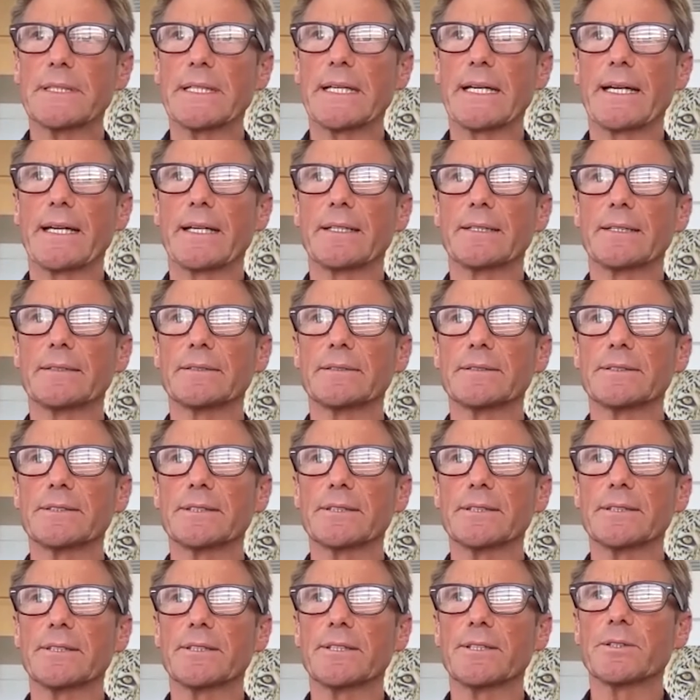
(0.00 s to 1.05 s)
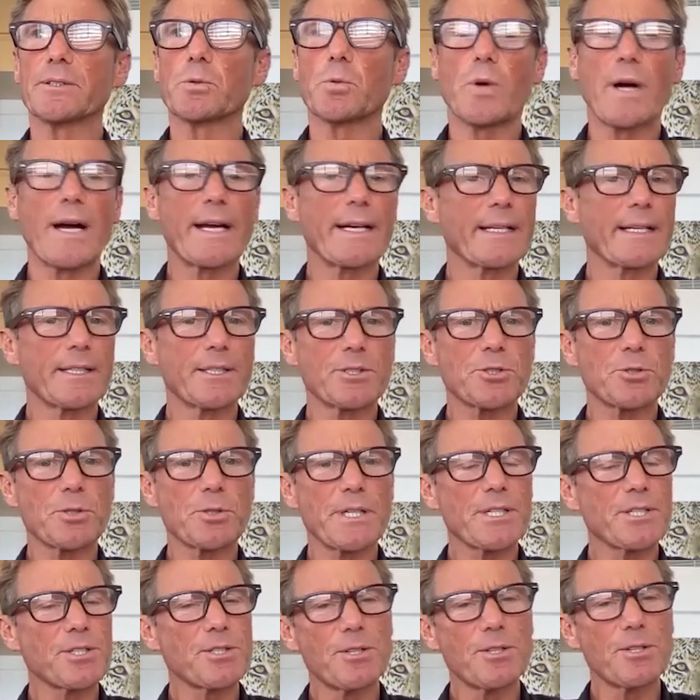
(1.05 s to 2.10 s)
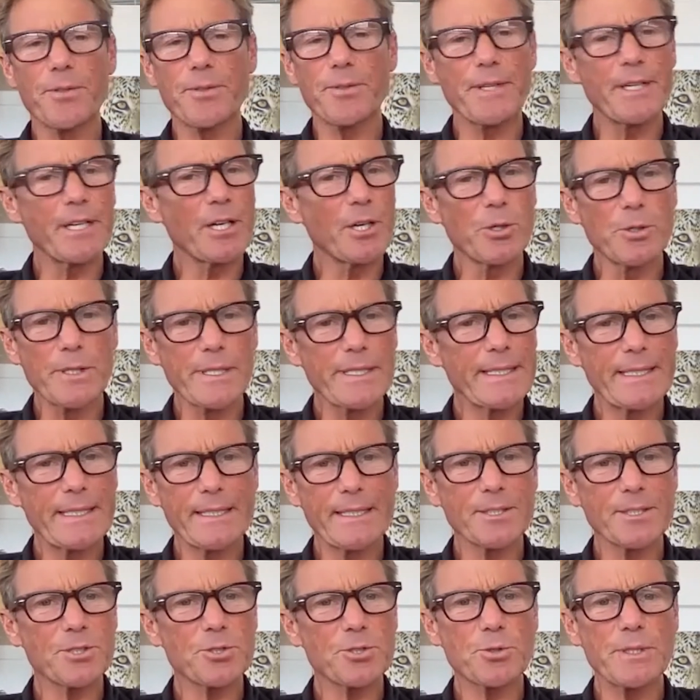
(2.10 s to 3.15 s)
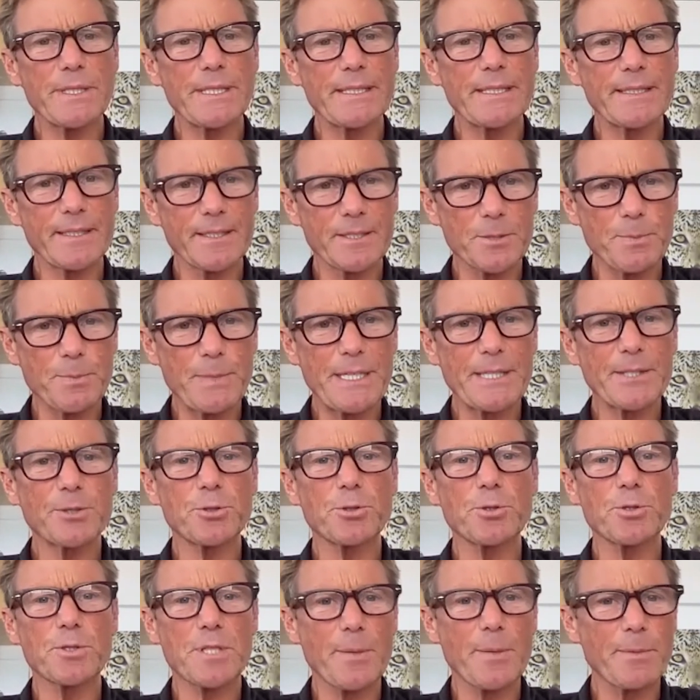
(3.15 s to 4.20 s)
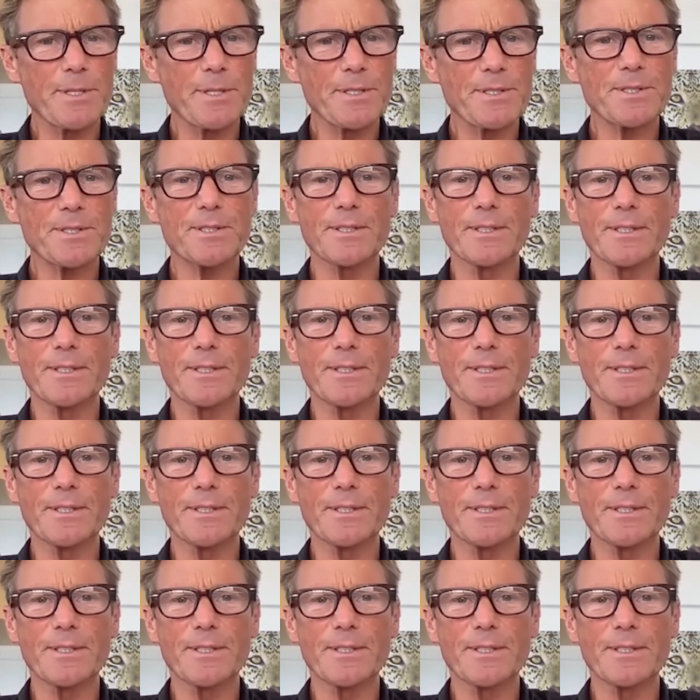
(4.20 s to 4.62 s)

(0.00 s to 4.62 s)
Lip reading: And, the wine industry is not the only industry that's been through some of this.